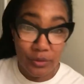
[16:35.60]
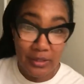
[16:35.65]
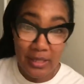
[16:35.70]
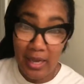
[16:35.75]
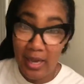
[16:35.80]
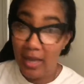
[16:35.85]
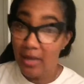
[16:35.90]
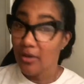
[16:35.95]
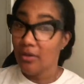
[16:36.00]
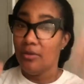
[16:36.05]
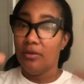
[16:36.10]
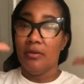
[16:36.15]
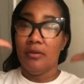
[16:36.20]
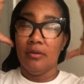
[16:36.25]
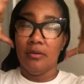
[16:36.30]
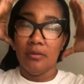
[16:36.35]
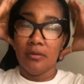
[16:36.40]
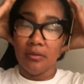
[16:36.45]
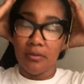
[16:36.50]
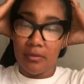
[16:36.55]
tired,
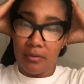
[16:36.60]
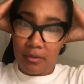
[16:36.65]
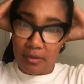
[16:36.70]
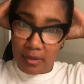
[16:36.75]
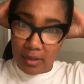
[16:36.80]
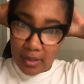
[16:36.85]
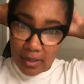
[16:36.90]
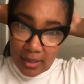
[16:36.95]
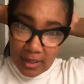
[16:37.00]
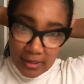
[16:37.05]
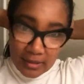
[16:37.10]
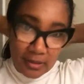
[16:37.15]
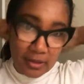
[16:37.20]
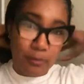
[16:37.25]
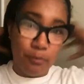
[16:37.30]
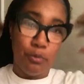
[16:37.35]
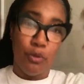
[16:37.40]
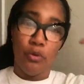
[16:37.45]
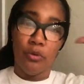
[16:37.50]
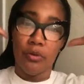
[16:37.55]
and I
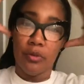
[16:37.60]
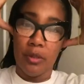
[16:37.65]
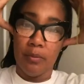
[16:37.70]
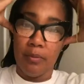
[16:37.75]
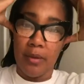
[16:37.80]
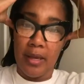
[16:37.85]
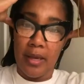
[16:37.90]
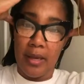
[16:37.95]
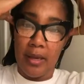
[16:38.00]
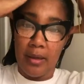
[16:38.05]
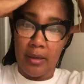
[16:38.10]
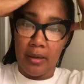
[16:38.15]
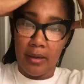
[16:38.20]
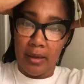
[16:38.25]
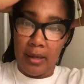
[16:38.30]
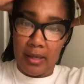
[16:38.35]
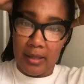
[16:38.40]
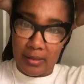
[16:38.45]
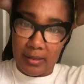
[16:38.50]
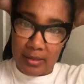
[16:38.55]
just pulled it back
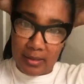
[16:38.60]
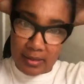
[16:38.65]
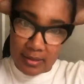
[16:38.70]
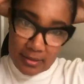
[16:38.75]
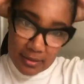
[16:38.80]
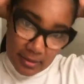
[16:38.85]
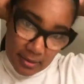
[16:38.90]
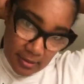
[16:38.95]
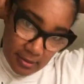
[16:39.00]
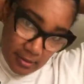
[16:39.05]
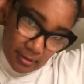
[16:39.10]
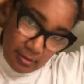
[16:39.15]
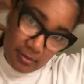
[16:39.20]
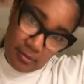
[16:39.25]
like this,